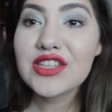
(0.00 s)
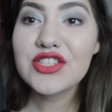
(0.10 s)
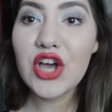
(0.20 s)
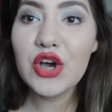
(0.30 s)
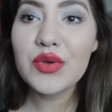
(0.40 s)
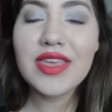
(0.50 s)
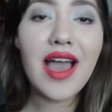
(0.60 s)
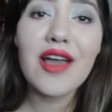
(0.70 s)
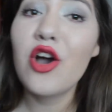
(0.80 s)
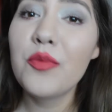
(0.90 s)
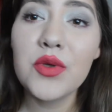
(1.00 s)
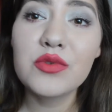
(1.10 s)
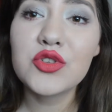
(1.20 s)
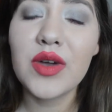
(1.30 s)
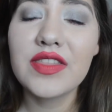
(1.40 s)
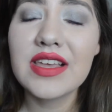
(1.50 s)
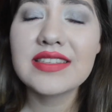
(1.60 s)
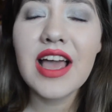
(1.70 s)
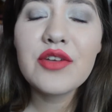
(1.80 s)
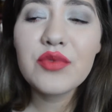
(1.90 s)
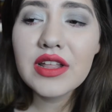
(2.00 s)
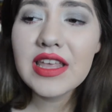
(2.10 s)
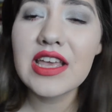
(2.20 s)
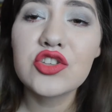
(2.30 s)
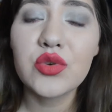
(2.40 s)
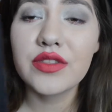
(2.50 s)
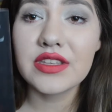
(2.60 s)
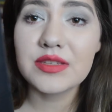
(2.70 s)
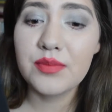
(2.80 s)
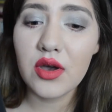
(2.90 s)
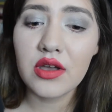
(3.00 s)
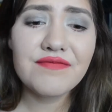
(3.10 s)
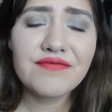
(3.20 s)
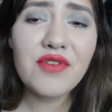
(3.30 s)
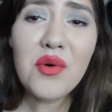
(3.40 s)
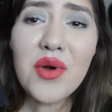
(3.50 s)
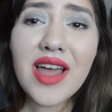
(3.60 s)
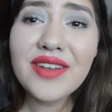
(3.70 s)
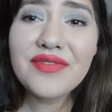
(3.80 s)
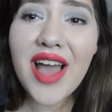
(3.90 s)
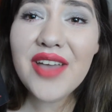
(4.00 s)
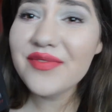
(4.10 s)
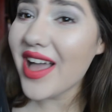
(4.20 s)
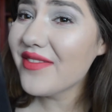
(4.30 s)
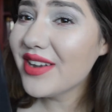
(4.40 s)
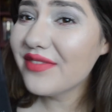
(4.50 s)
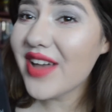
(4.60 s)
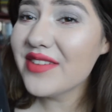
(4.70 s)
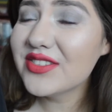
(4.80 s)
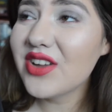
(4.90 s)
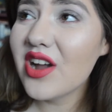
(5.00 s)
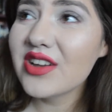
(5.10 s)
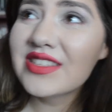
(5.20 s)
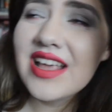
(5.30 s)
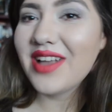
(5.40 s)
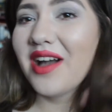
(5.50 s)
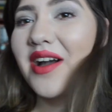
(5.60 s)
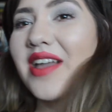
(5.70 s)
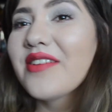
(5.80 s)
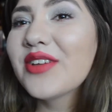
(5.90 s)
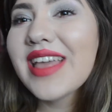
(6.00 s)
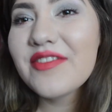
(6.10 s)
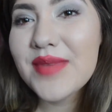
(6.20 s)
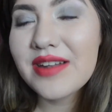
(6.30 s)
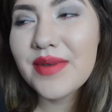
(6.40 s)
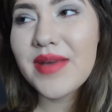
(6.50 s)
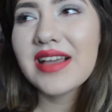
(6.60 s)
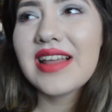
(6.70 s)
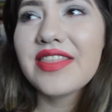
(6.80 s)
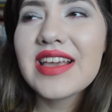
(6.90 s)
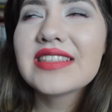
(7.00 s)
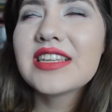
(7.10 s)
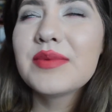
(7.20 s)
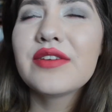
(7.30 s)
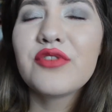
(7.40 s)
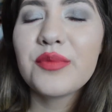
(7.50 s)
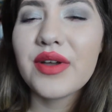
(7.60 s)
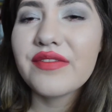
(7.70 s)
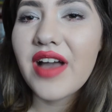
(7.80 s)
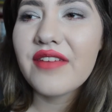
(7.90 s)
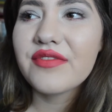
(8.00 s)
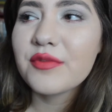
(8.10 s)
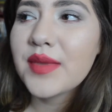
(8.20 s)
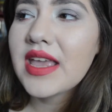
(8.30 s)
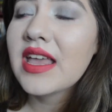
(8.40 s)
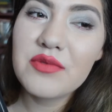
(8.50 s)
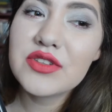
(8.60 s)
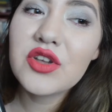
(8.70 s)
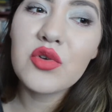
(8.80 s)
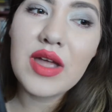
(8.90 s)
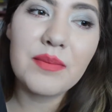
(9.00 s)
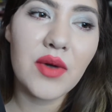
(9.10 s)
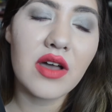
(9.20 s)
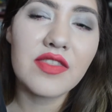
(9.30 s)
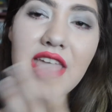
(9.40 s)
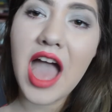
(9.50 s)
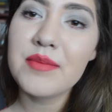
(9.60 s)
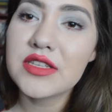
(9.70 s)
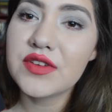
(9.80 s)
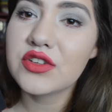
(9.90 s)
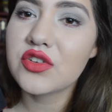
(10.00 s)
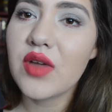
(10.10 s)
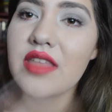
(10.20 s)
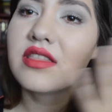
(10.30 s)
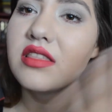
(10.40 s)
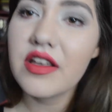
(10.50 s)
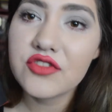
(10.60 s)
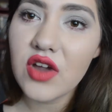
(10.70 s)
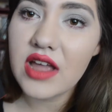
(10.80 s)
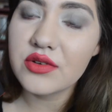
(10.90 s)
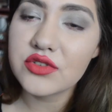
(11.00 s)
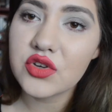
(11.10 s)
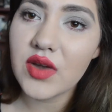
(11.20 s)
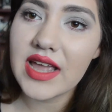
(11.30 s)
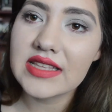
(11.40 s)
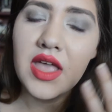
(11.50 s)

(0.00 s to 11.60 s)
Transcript: So yeah, I hope you enjoyed this. I really enjoyed this book. Four out of five, five out of five stars. I really haven't made up my mind. I think it's going to be a four point five for me. It was a great book. The atmosphere is great. The love triangle is great.